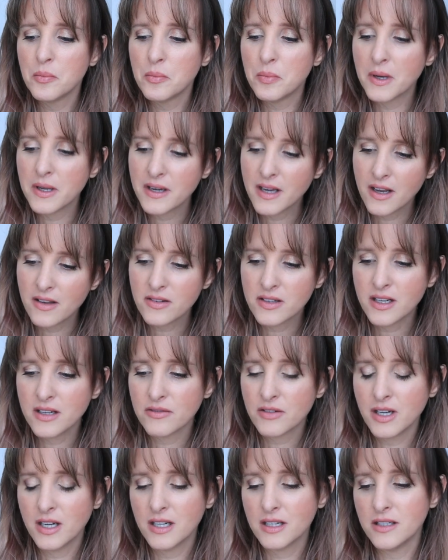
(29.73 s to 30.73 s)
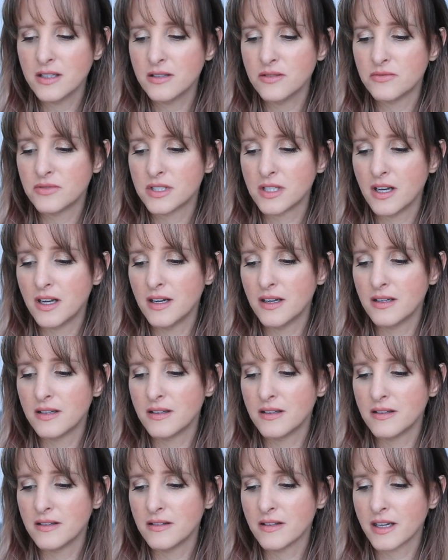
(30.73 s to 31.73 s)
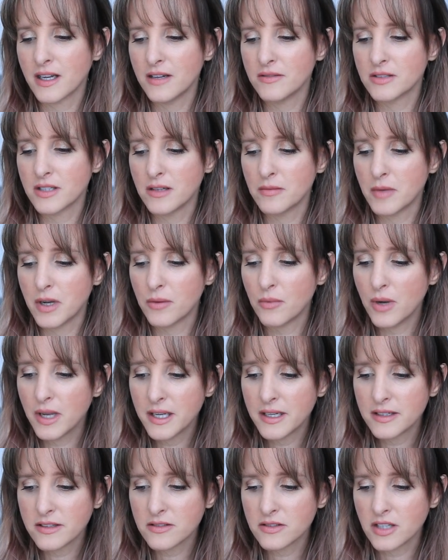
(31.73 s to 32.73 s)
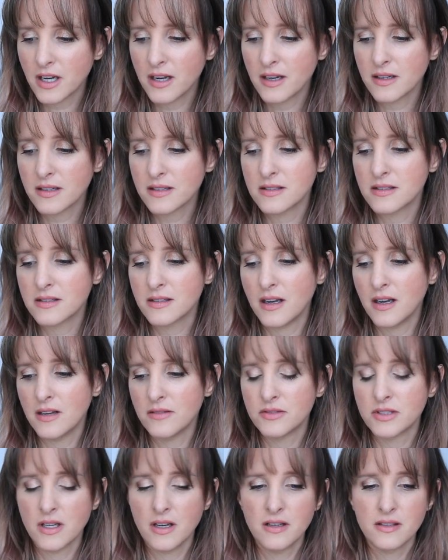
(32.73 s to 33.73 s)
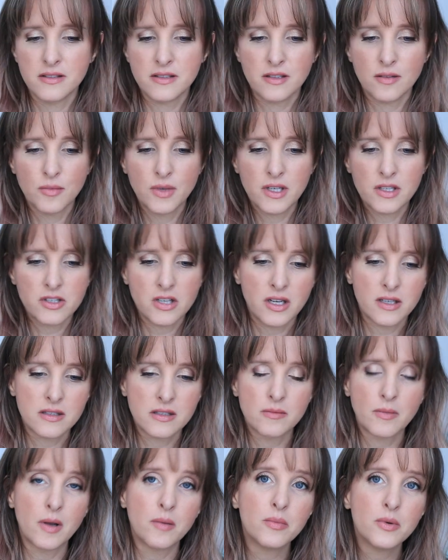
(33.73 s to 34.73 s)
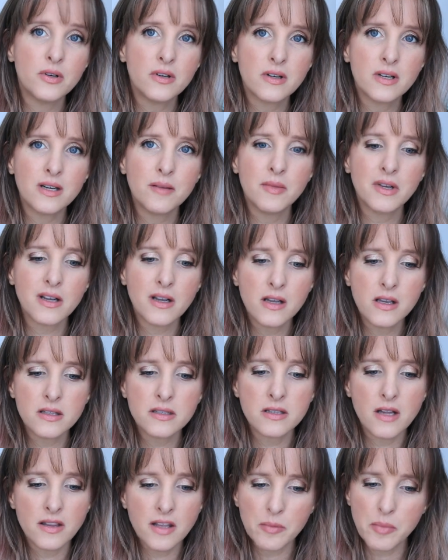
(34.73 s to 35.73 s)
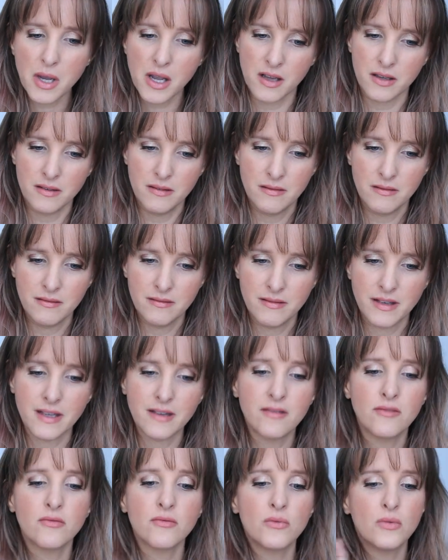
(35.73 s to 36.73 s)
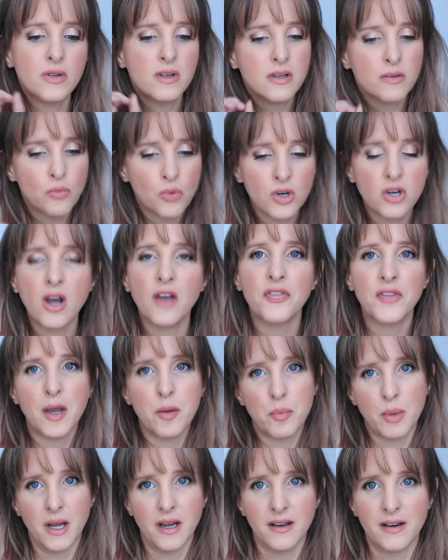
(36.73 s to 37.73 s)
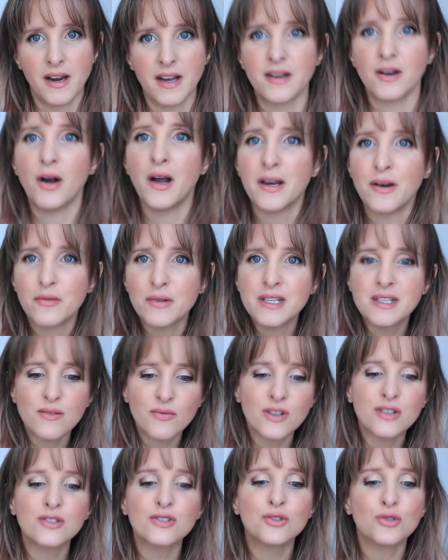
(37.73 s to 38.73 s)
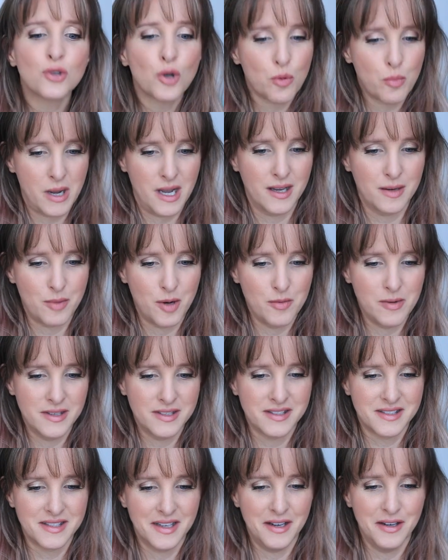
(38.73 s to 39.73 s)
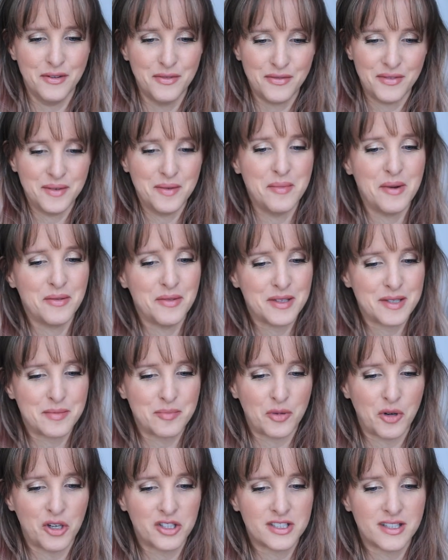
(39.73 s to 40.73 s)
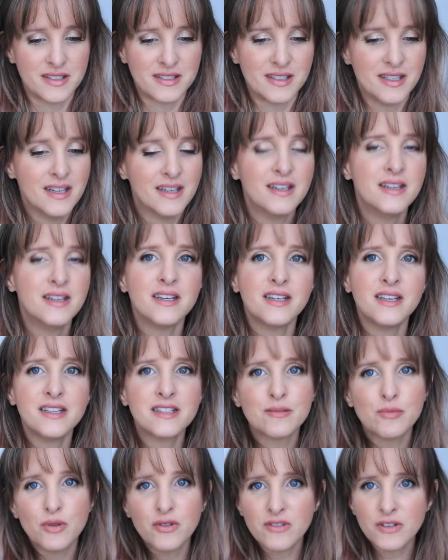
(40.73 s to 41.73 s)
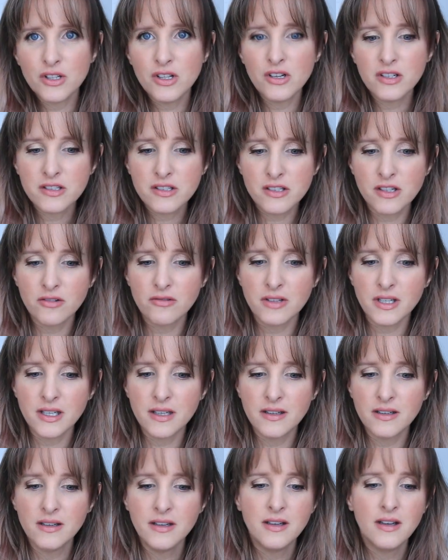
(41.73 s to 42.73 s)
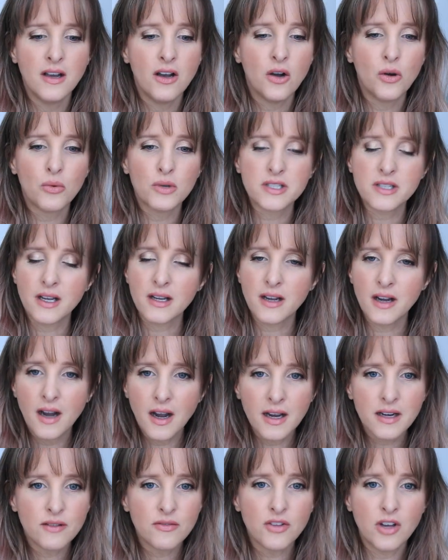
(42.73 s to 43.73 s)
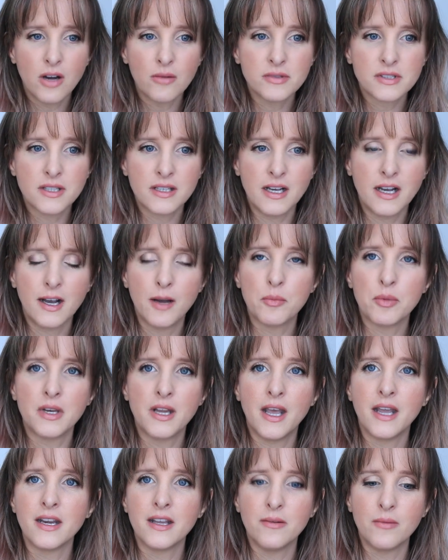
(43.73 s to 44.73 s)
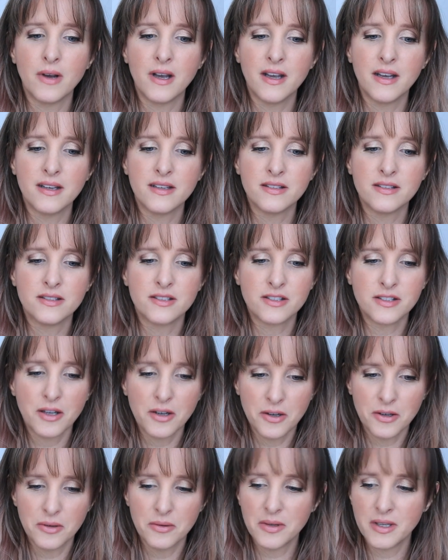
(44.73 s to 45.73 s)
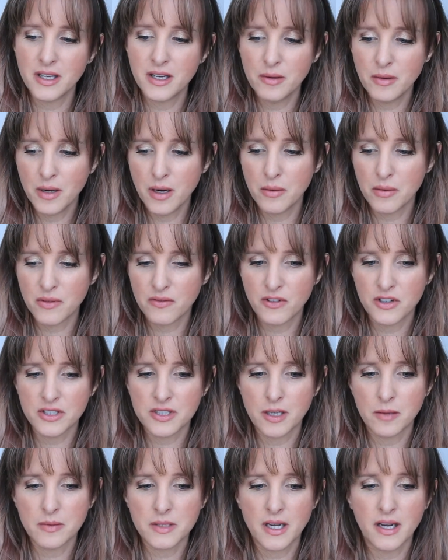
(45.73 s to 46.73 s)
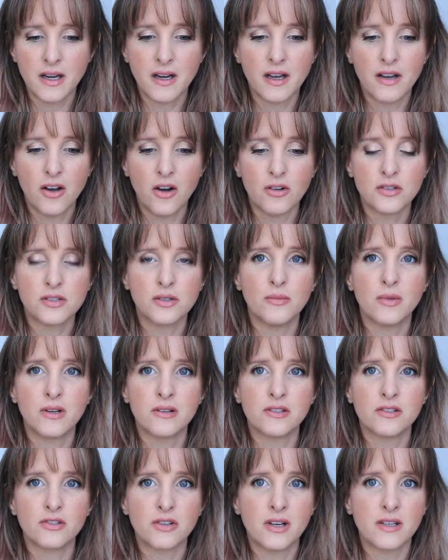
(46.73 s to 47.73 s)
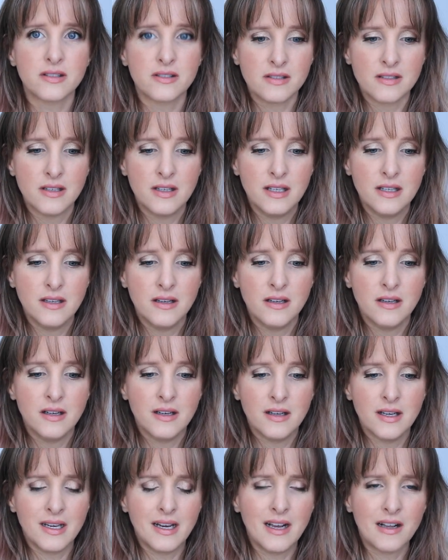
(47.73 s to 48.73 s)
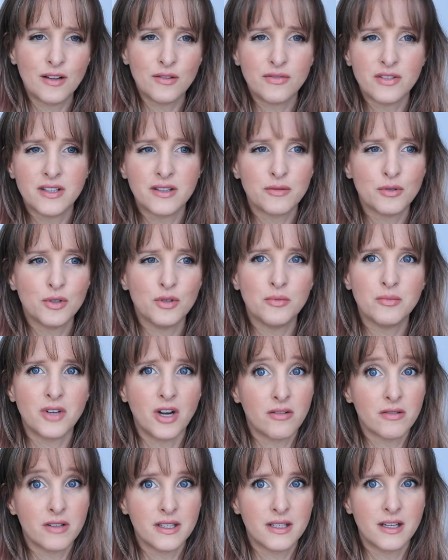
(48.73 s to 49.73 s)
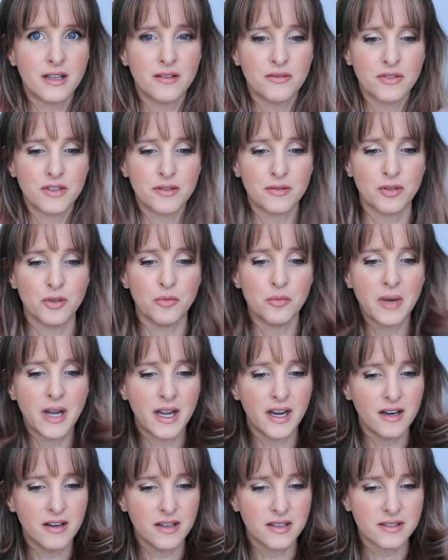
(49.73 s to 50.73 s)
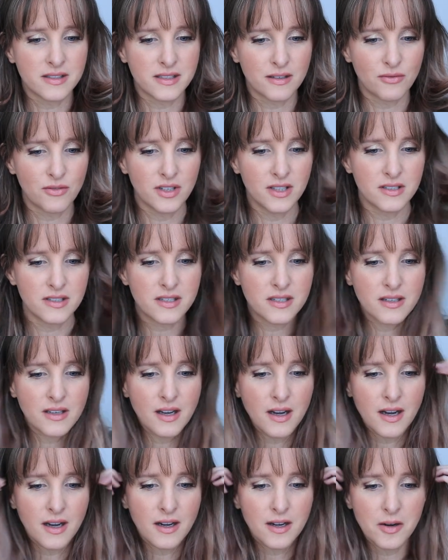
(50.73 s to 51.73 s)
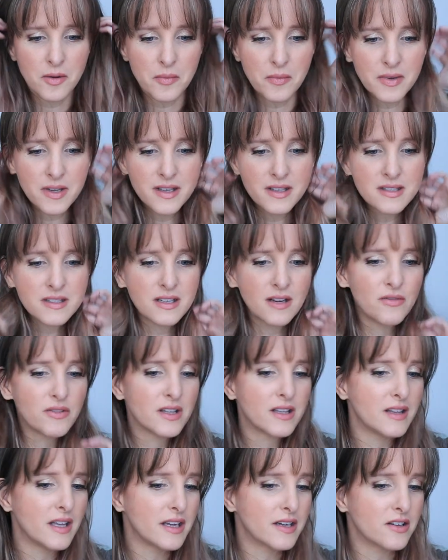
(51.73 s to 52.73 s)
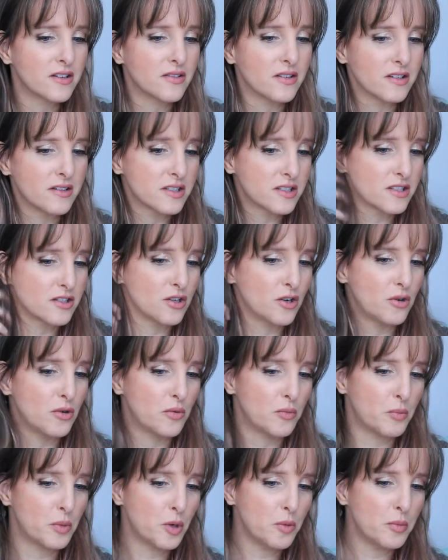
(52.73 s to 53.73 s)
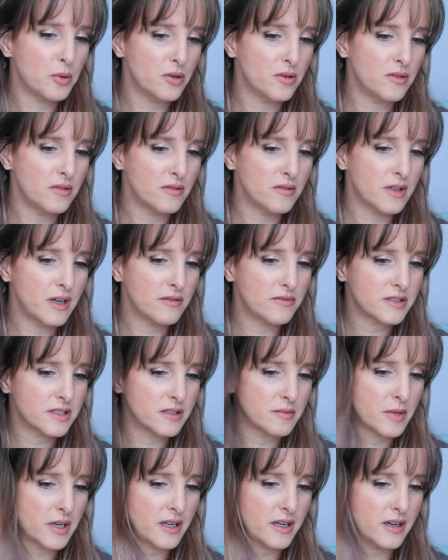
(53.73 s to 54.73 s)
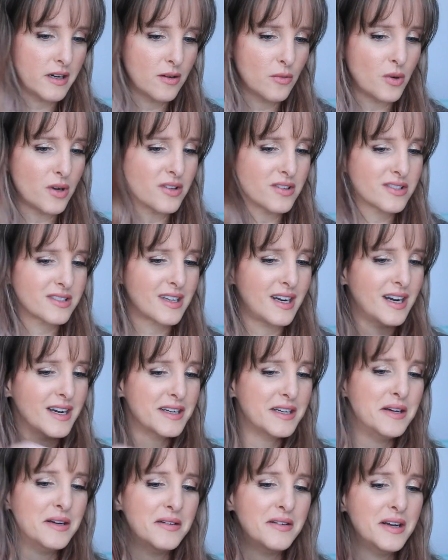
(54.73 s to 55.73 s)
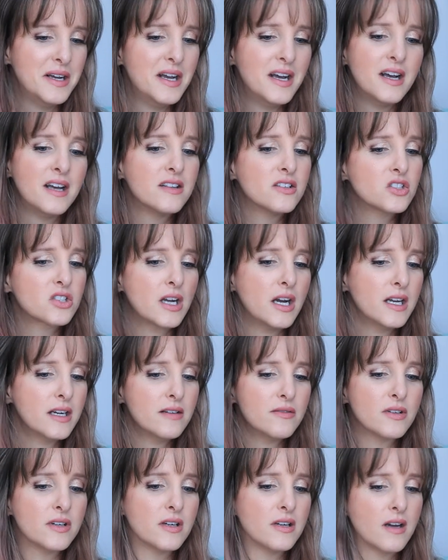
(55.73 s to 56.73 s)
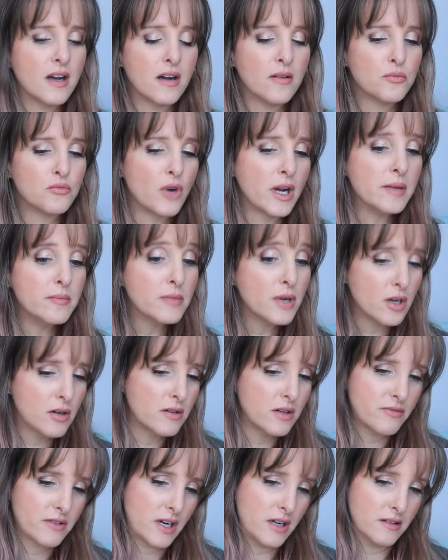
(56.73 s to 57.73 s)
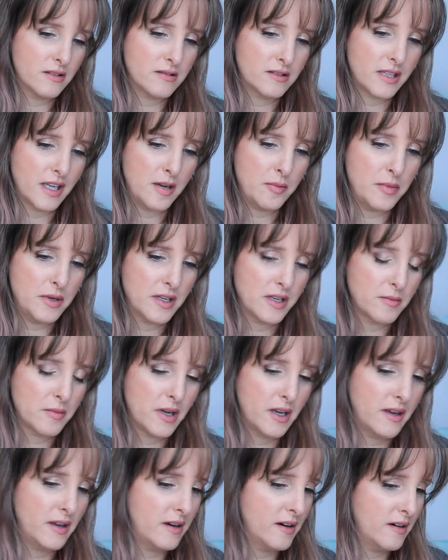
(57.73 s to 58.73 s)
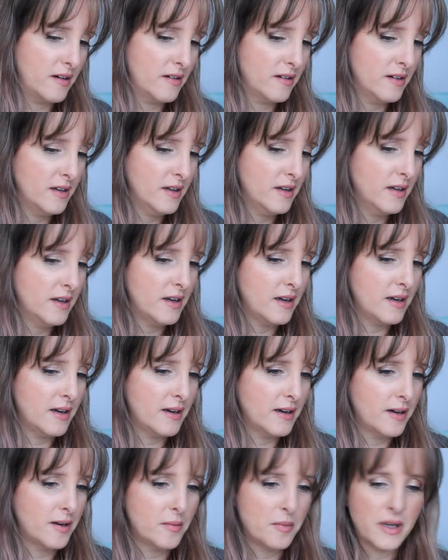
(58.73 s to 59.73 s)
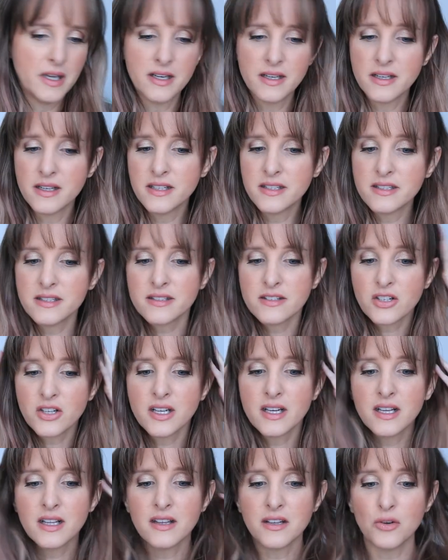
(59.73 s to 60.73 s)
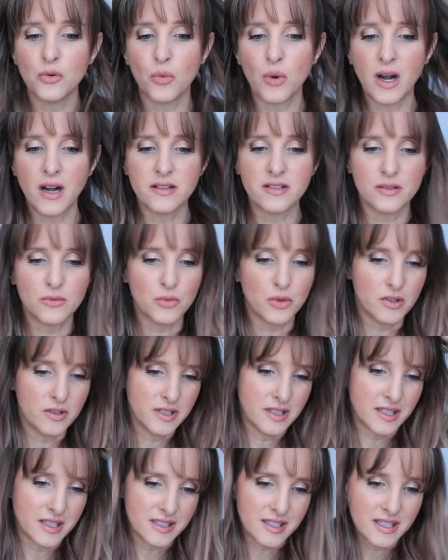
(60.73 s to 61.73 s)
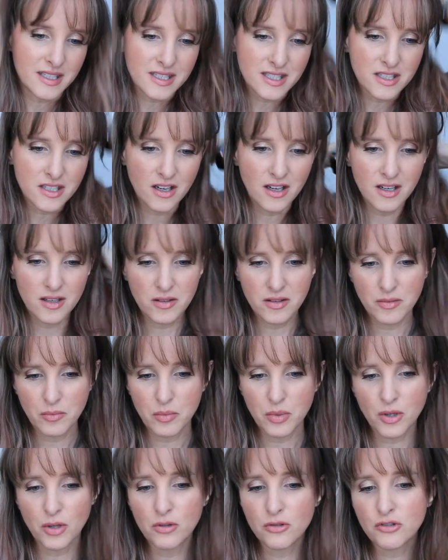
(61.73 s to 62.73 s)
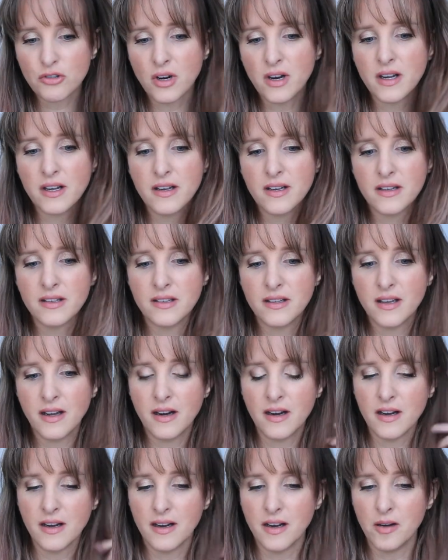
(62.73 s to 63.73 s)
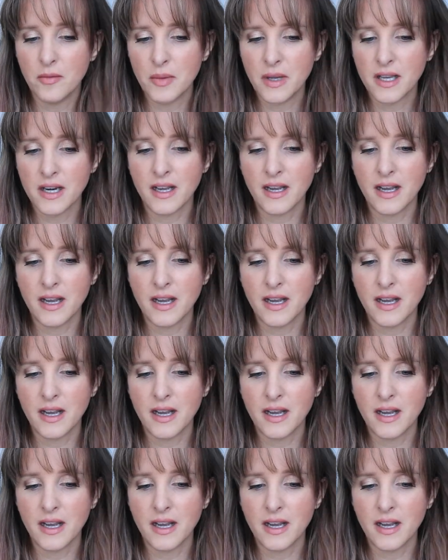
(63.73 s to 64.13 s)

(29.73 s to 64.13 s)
But now that I've kind of done, like I've done my weight checks, I've done some like checks in my book, and I'm like, it's not that bad. Like, we're not that bad. I don't need to feel so bad about myself about this project. It's moving along slowly, which I kind of thought was going to happen anyway. So here we are with the first update. I also want to address an elephant in the room, not really an elephant in the room. My hair is different. It's definitely lighter. There is no purple left in my hair. Well, there's kind of a rainbow of colors happening in my hair. And it is looking a little wild and woolly because I did not blow dry it, and